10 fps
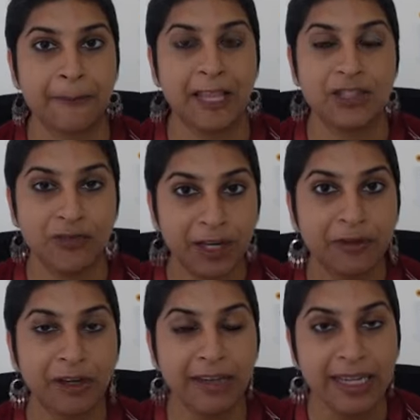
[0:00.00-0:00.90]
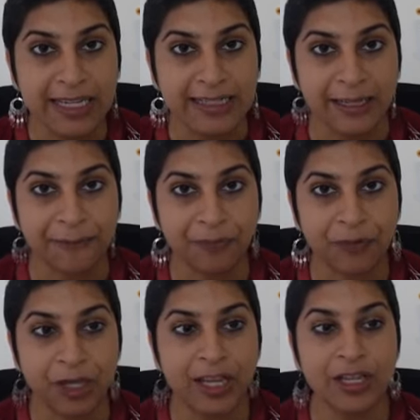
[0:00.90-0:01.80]
It's very, very easy.
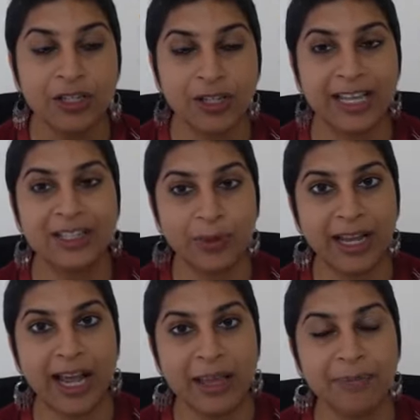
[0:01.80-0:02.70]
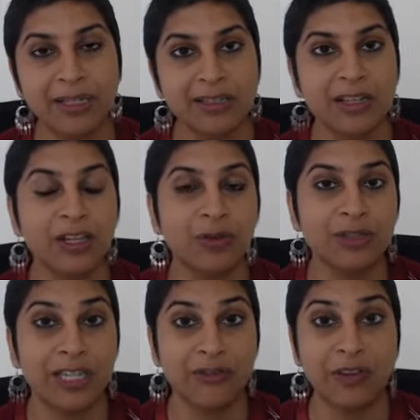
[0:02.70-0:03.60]
Okay, so that's why I personally
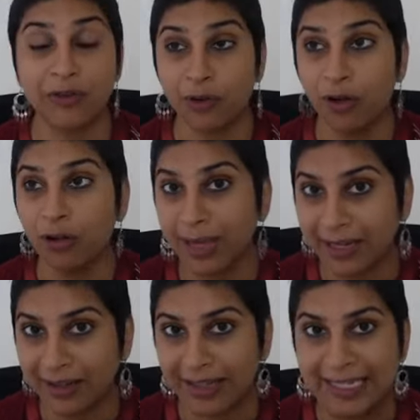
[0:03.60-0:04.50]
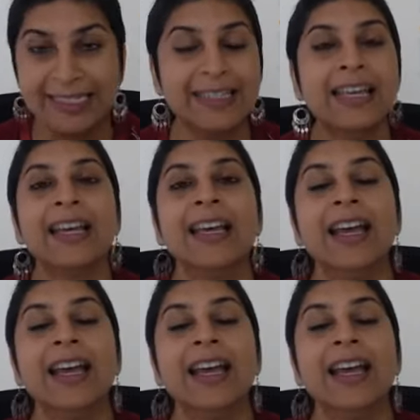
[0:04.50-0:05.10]
use Divi for all my client